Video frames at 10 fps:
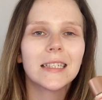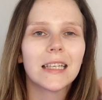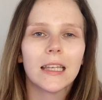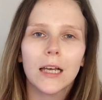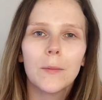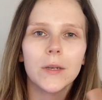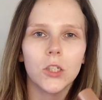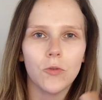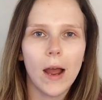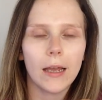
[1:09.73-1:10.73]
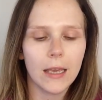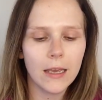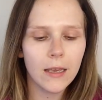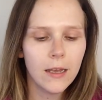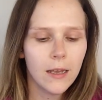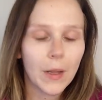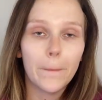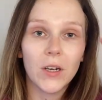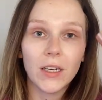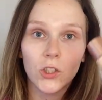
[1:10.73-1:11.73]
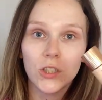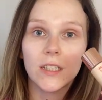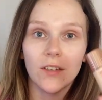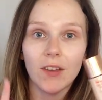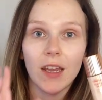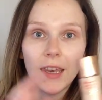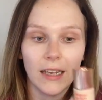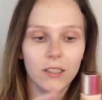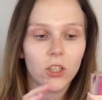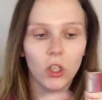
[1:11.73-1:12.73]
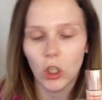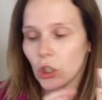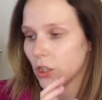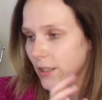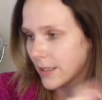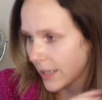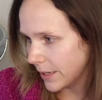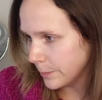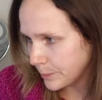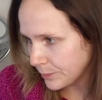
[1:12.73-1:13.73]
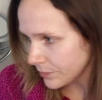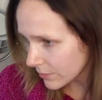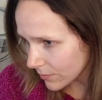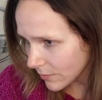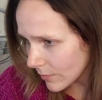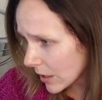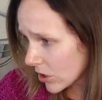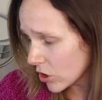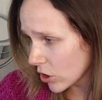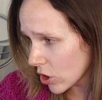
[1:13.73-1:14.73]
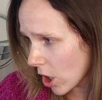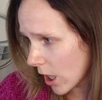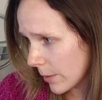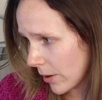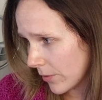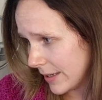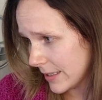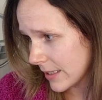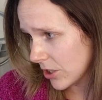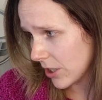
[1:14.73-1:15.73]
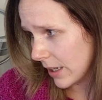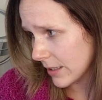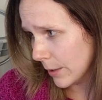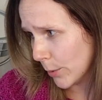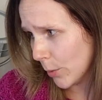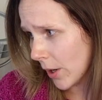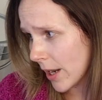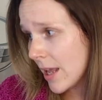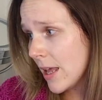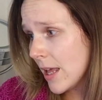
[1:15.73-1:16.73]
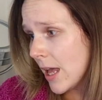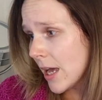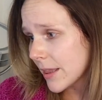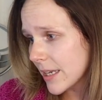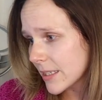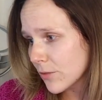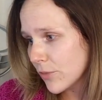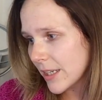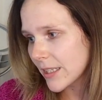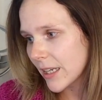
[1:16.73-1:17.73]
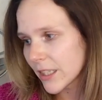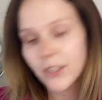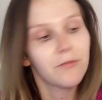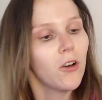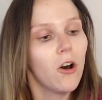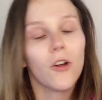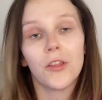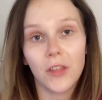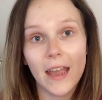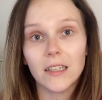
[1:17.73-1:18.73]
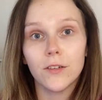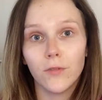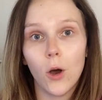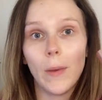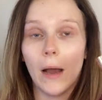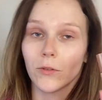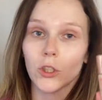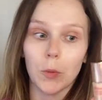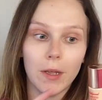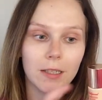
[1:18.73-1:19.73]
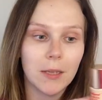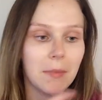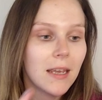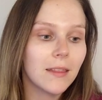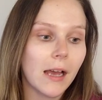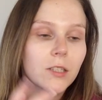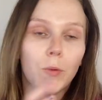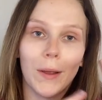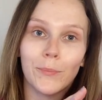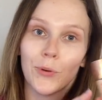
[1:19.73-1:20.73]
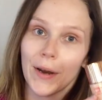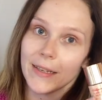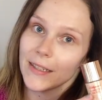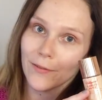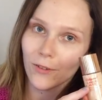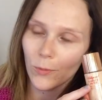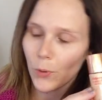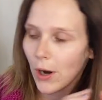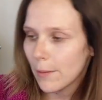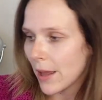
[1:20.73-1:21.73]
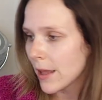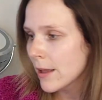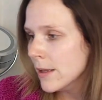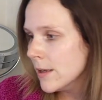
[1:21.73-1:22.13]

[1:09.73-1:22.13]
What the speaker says: it's a little bit drying, but it does give a nice glow to the skin. So talking about this Charlotte Tilbury one, this retails for £34, so to me that's quite pricey for a primer,